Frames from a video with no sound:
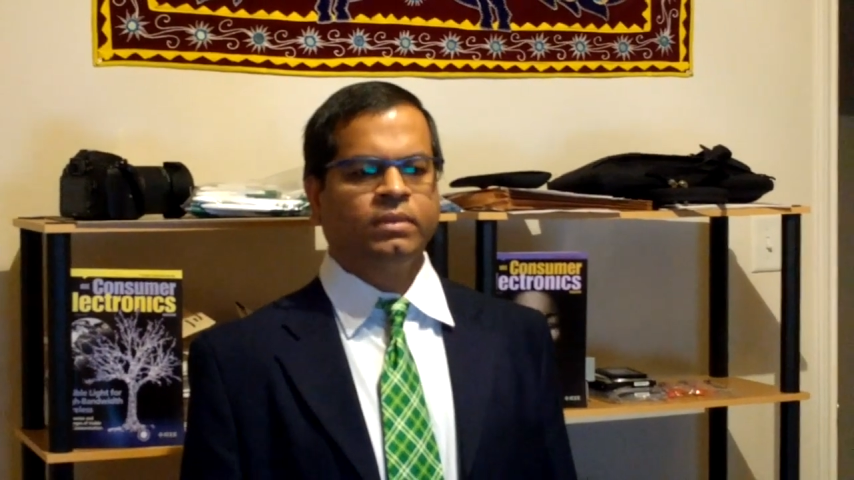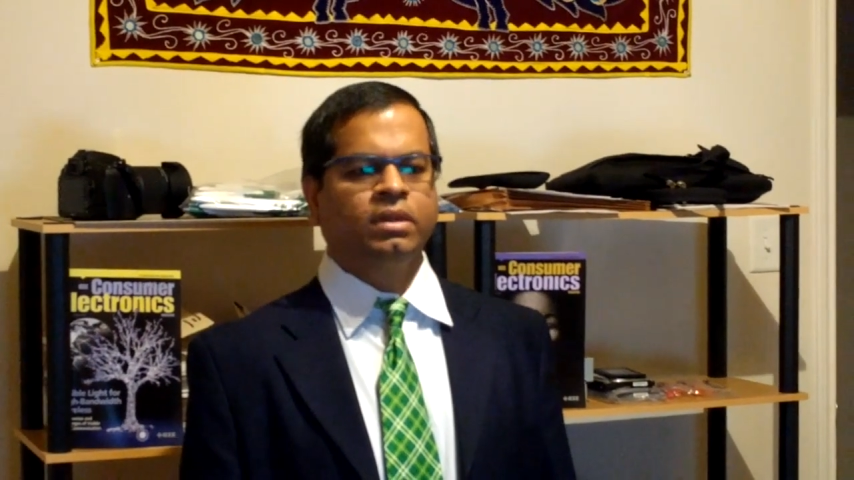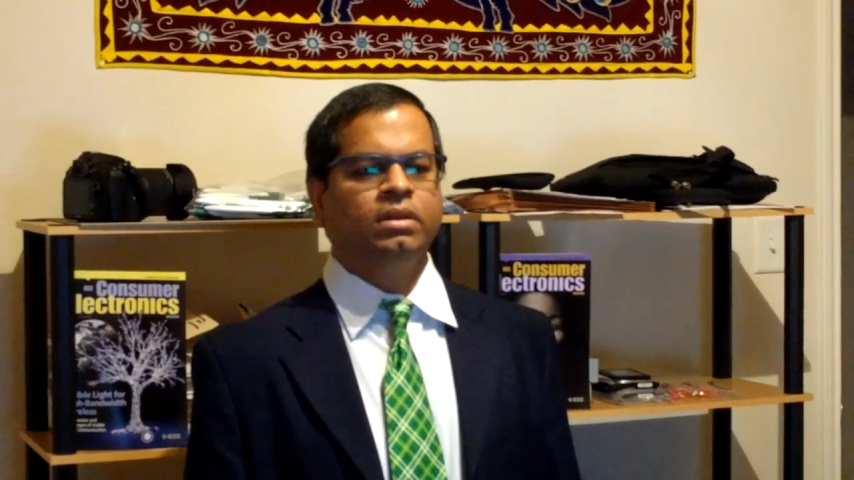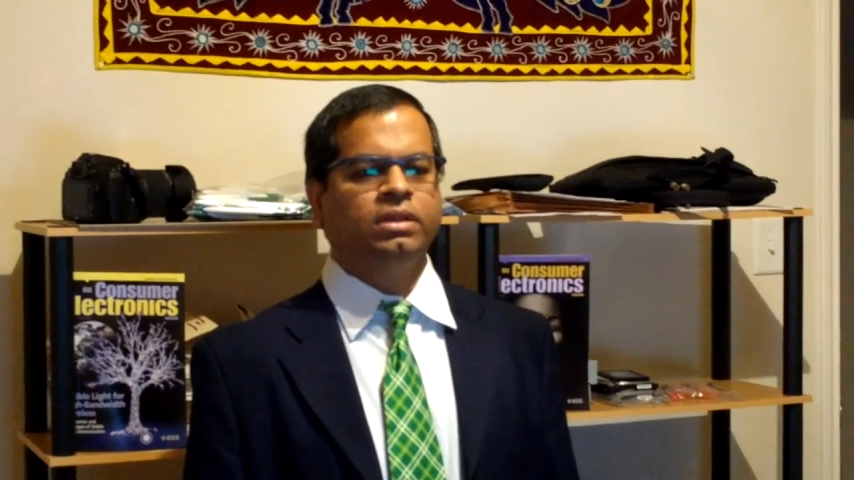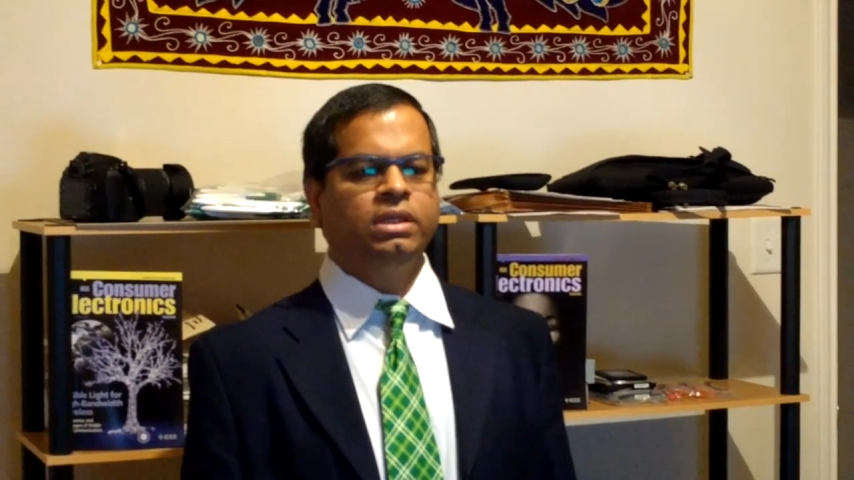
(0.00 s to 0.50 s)

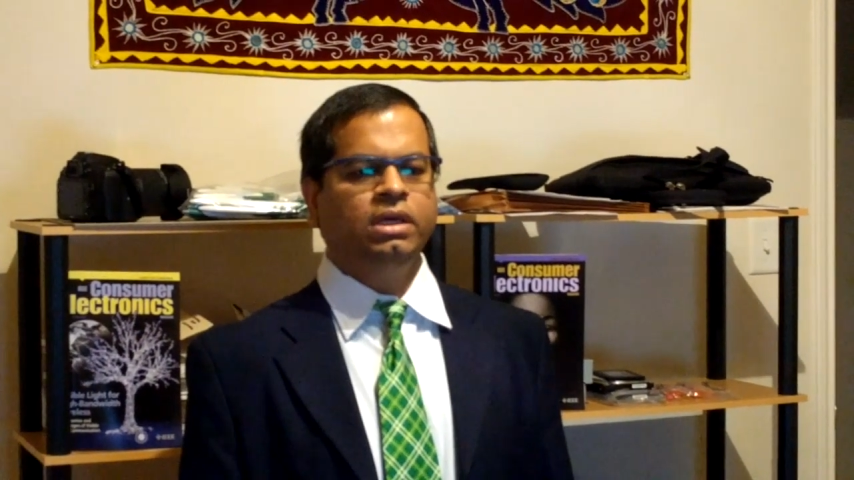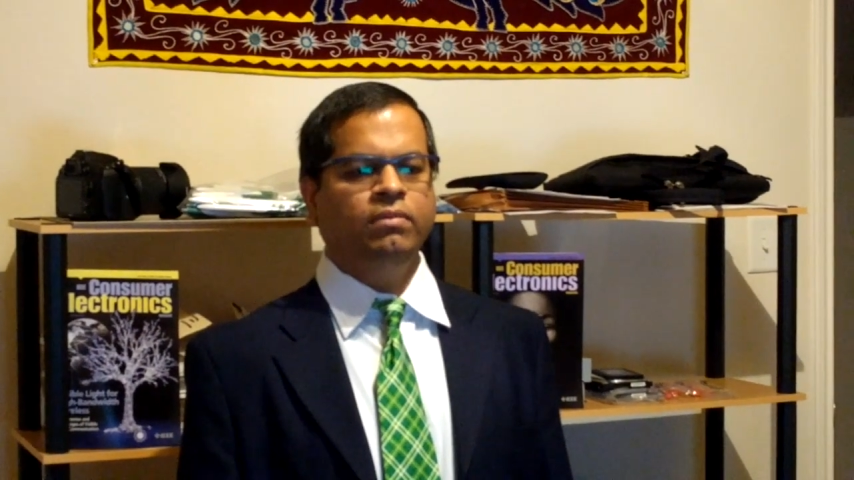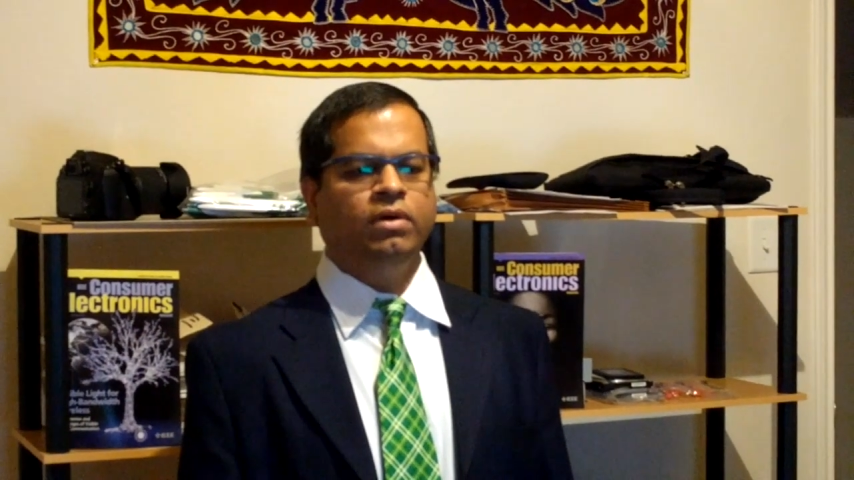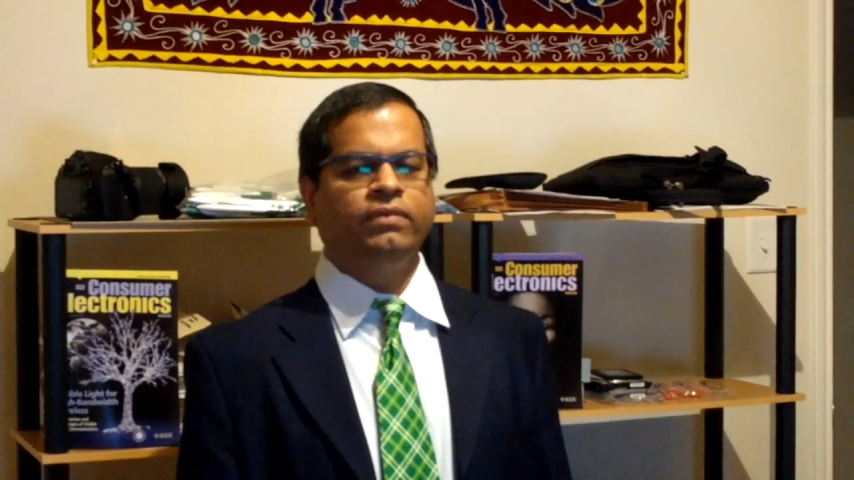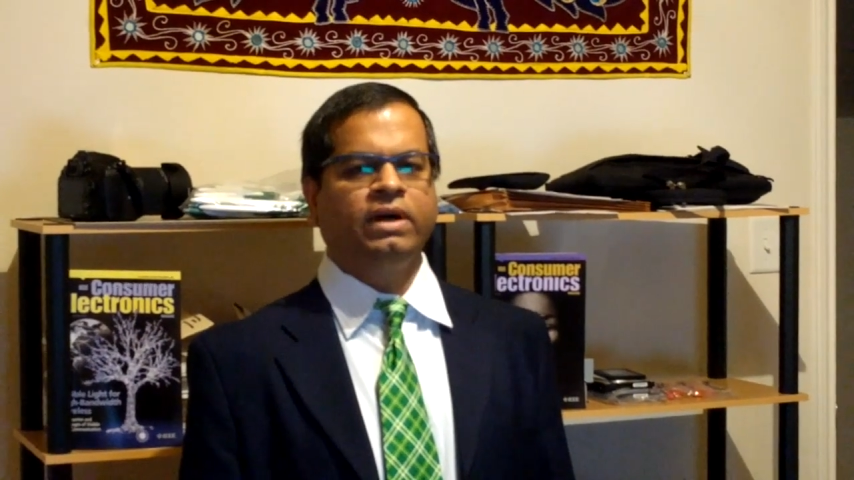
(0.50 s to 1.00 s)
The theme
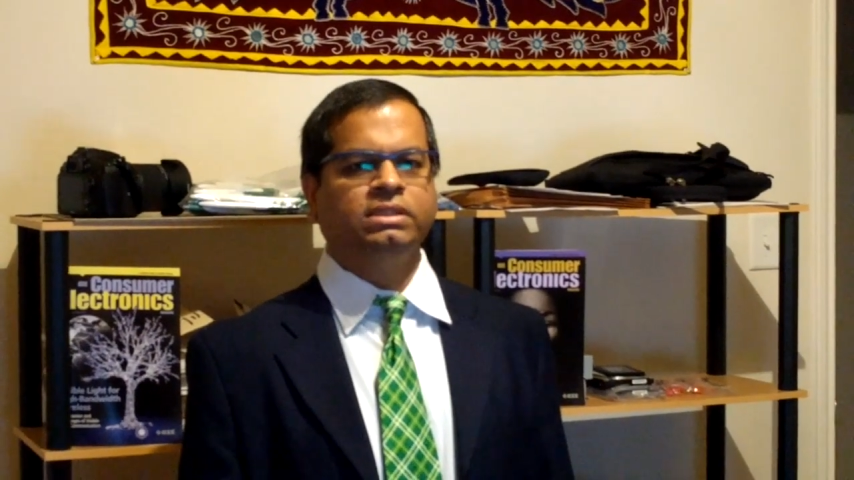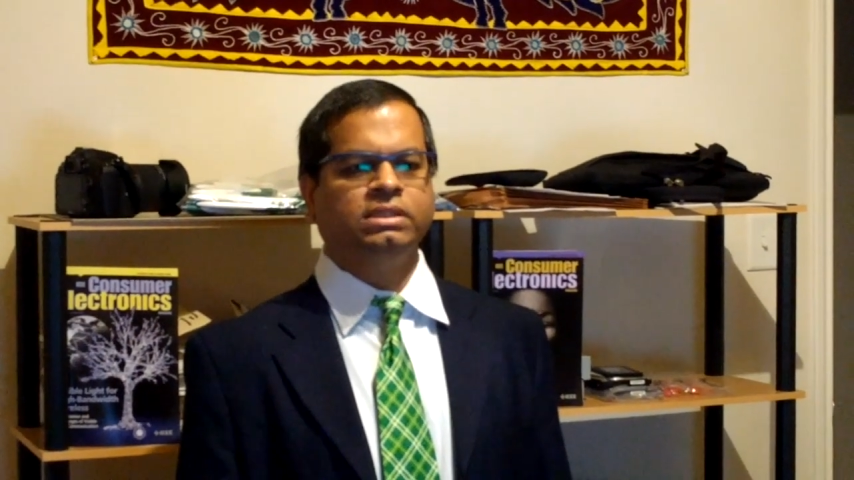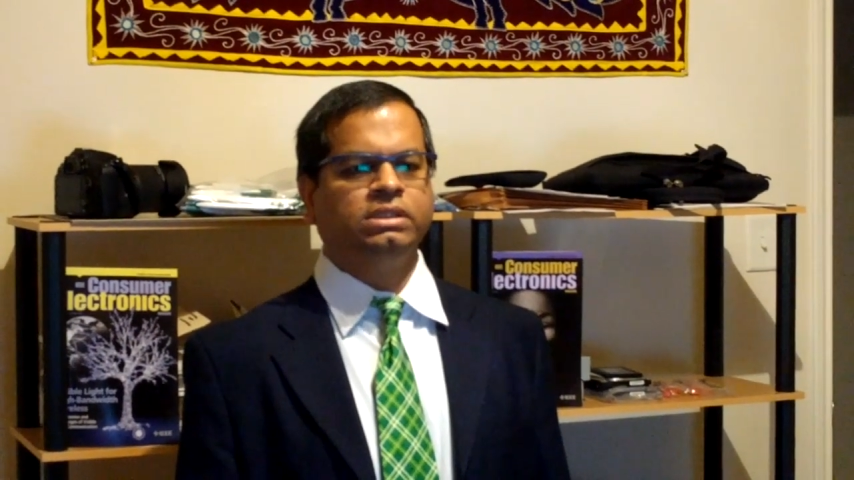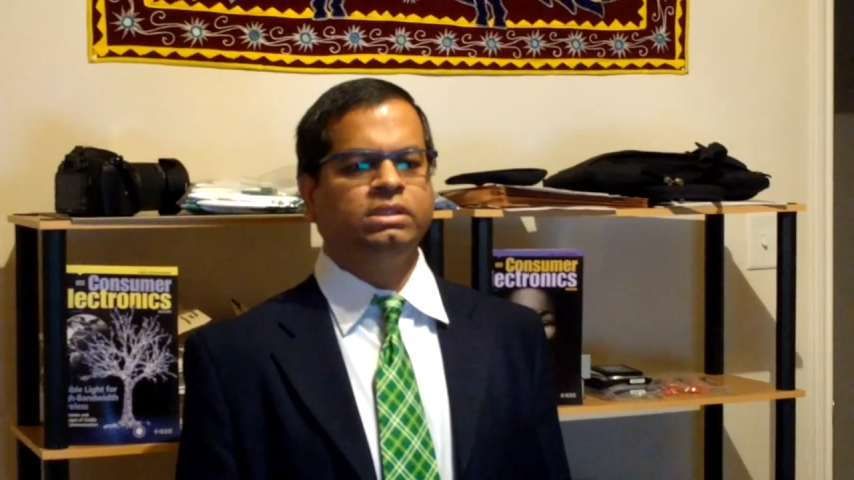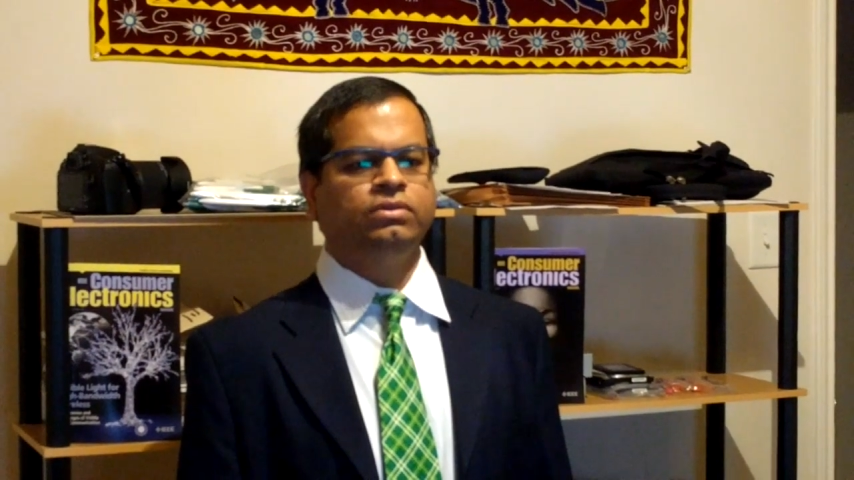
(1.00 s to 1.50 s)
of
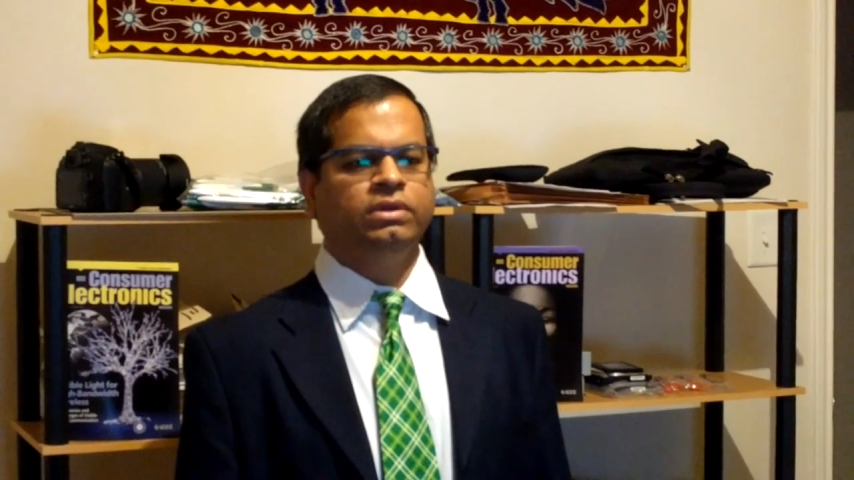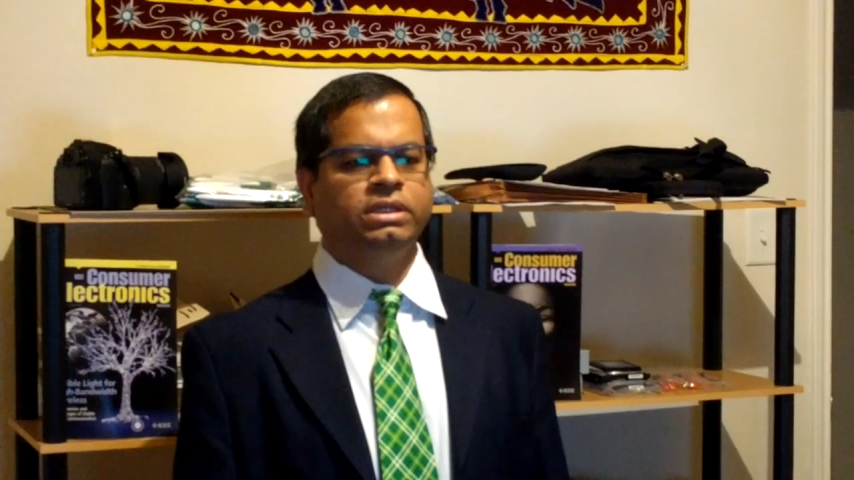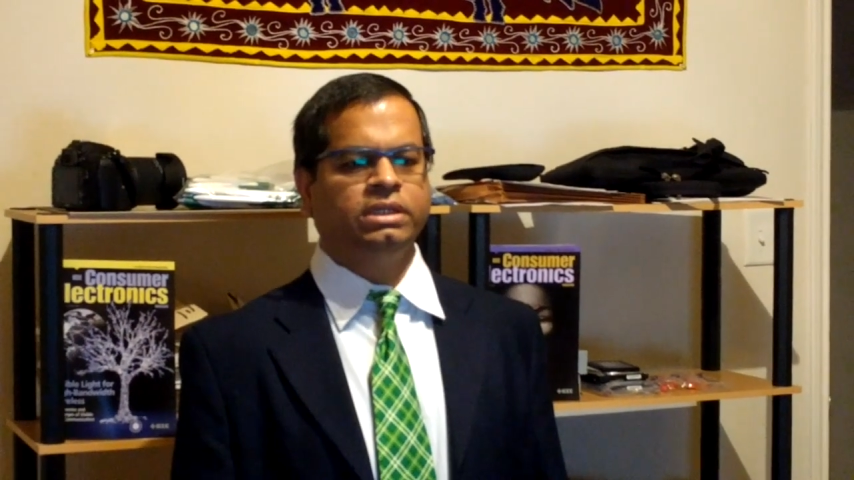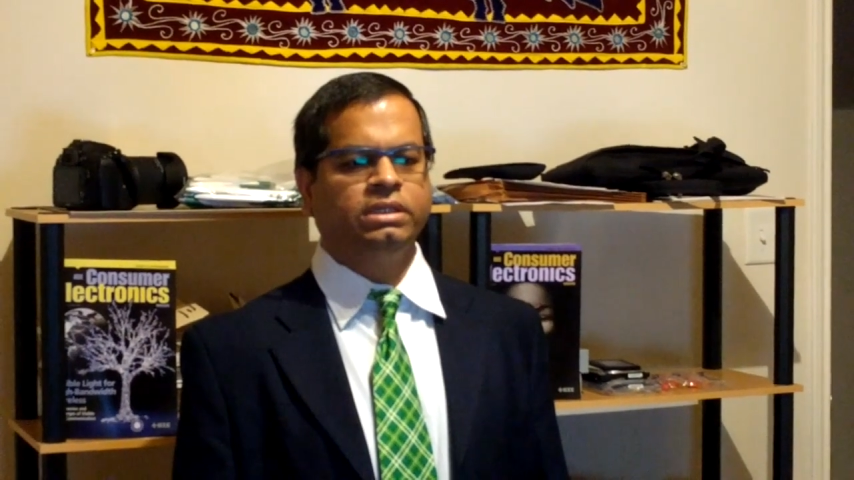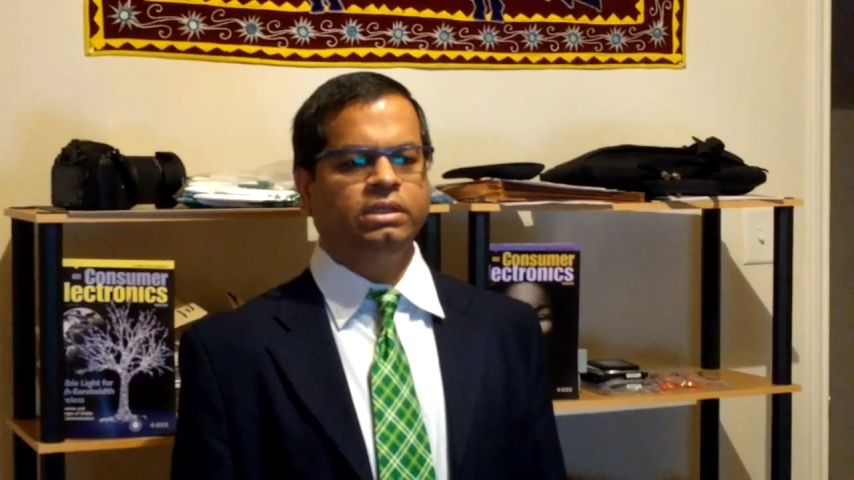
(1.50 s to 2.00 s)
ICCE 2018,